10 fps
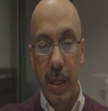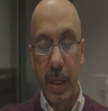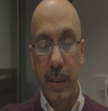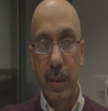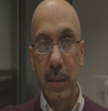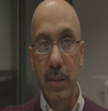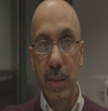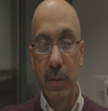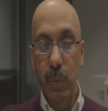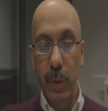and then
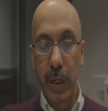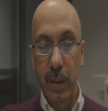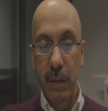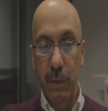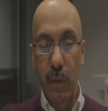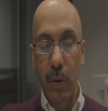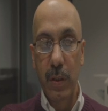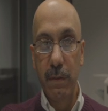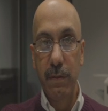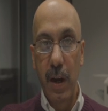just wait for
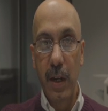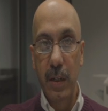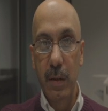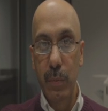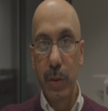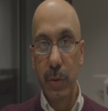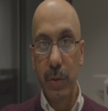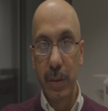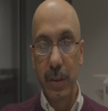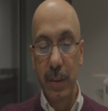the file number to
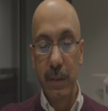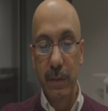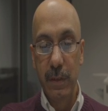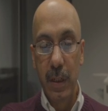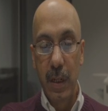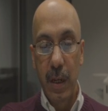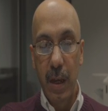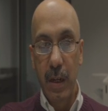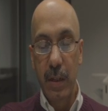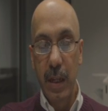receive,
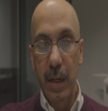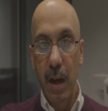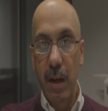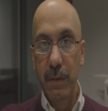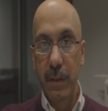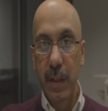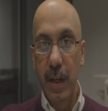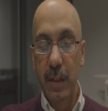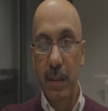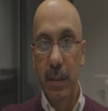and then after
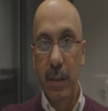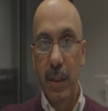that